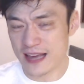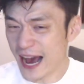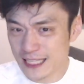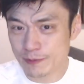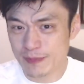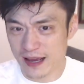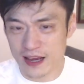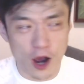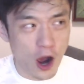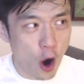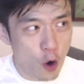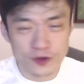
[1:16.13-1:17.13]
has been like
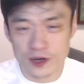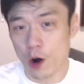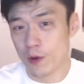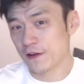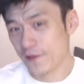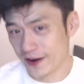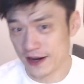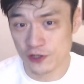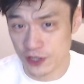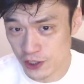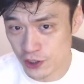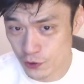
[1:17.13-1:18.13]
ongoing
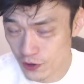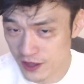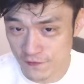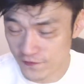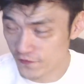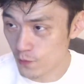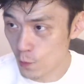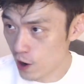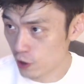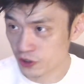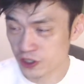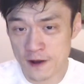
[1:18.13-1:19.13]
financial issue in the
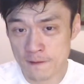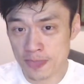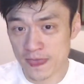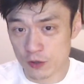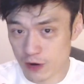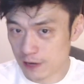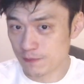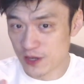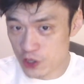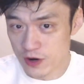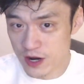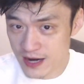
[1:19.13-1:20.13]
Welsh rugby
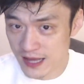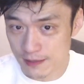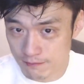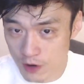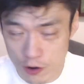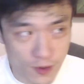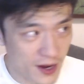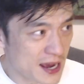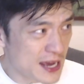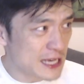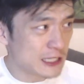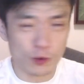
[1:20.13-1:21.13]
union at the moment.
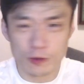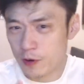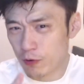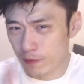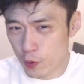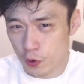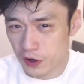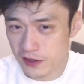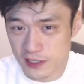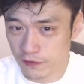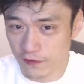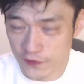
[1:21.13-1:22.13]
We've been reporting
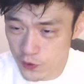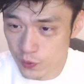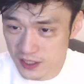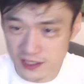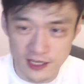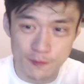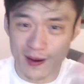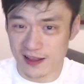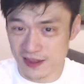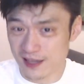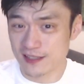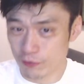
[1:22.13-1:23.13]
this for a few weeks now, but
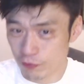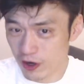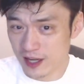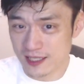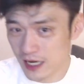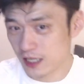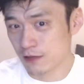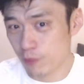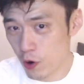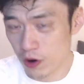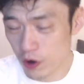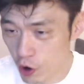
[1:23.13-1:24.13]
things really starting to
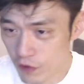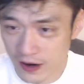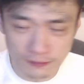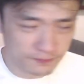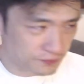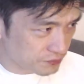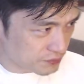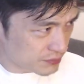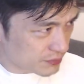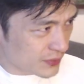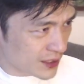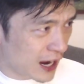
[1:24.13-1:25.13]
boil over.
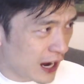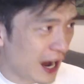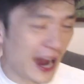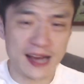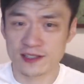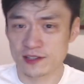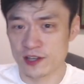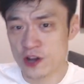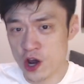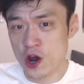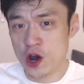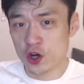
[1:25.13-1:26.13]
As the
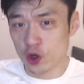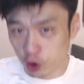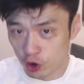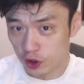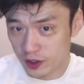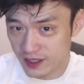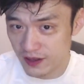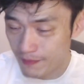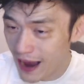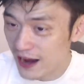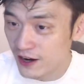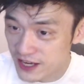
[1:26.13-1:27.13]
crux of the
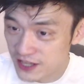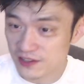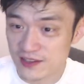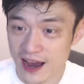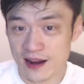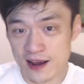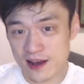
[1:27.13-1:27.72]
matter is that